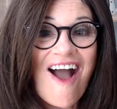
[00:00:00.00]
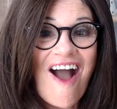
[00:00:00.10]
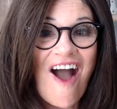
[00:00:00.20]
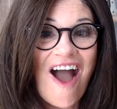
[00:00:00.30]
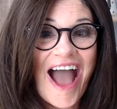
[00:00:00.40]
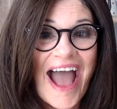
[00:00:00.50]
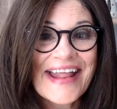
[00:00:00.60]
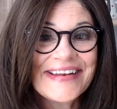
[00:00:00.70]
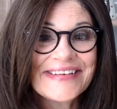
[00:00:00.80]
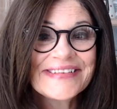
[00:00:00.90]

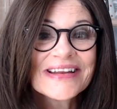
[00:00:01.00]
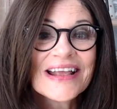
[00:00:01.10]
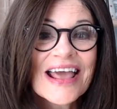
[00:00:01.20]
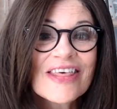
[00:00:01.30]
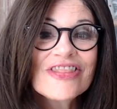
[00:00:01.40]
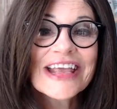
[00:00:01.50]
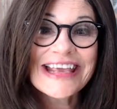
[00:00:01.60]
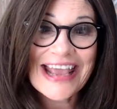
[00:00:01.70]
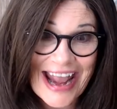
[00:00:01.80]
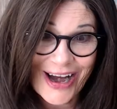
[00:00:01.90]
on the
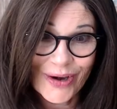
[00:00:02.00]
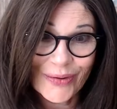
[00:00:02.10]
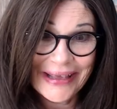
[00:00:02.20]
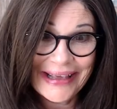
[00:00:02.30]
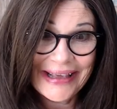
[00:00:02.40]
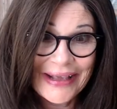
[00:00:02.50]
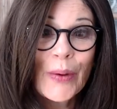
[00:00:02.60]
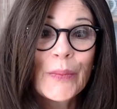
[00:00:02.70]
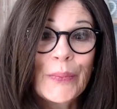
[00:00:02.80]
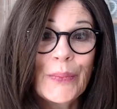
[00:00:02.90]
Carrie
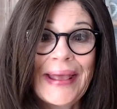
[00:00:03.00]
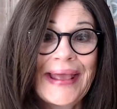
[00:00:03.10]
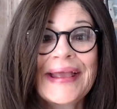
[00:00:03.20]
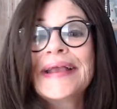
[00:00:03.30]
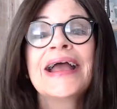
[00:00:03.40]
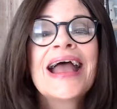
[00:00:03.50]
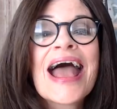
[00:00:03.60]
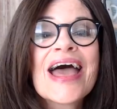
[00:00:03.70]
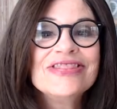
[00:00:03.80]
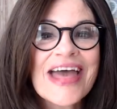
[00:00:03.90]
wig
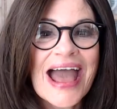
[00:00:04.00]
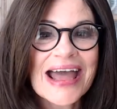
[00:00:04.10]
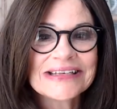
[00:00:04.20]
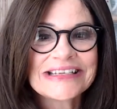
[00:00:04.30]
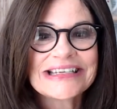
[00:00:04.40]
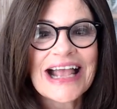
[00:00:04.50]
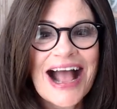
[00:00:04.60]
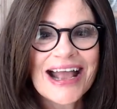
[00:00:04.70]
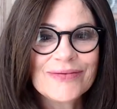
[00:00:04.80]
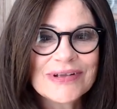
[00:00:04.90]
that
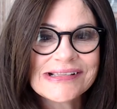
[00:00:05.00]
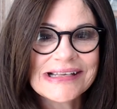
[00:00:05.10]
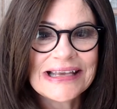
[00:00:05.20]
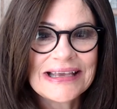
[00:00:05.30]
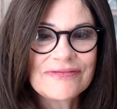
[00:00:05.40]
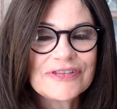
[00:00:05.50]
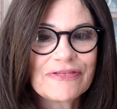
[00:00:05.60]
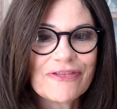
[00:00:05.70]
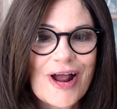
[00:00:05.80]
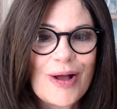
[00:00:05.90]
I received
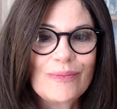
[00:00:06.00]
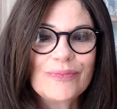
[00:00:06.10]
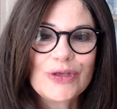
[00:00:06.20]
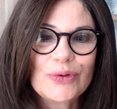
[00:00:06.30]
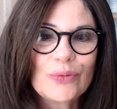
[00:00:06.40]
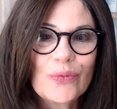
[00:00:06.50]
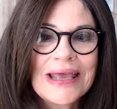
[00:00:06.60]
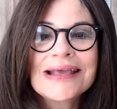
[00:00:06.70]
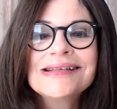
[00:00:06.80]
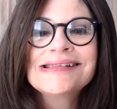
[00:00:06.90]
from
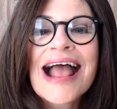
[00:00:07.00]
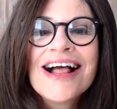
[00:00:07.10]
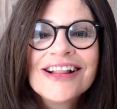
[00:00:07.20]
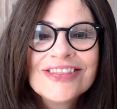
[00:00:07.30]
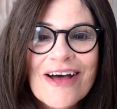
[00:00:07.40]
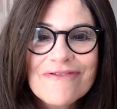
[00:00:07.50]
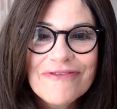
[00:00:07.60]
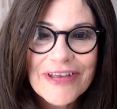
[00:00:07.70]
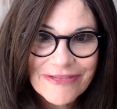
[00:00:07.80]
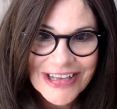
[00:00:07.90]
Uniwig's La
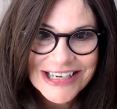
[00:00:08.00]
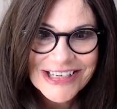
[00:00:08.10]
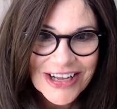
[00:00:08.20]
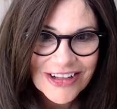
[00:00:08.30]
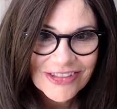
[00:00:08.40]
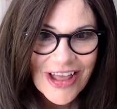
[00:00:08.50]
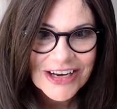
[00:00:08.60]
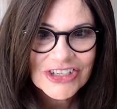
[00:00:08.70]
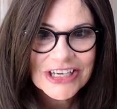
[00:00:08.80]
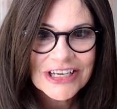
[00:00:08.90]
Vivid
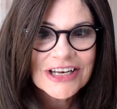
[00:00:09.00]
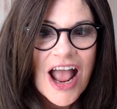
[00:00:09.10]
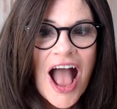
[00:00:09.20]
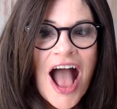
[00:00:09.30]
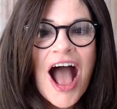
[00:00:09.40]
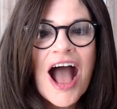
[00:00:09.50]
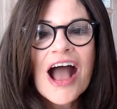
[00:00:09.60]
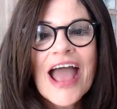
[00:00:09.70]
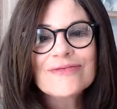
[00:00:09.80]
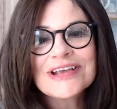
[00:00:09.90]
collection.
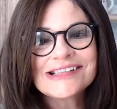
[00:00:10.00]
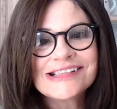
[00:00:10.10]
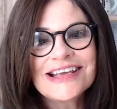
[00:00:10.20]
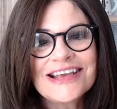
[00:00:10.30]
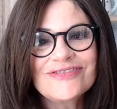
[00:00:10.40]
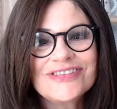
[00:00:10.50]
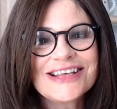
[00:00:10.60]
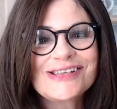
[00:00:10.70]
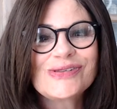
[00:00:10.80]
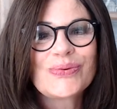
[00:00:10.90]
I received
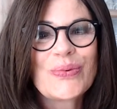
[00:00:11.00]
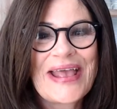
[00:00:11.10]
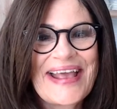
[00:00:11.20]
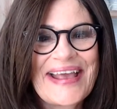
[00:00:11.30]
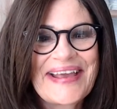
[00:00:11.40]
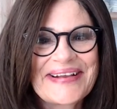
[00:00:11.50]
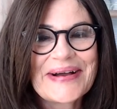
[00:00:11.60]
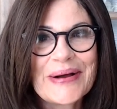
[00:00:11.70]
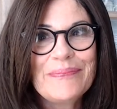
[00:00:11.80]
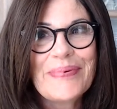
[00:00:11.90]
this wig
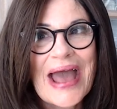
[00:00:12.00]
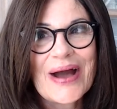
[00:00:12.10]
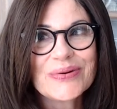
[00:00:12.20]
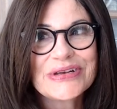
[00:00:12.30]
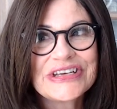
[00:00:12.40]
about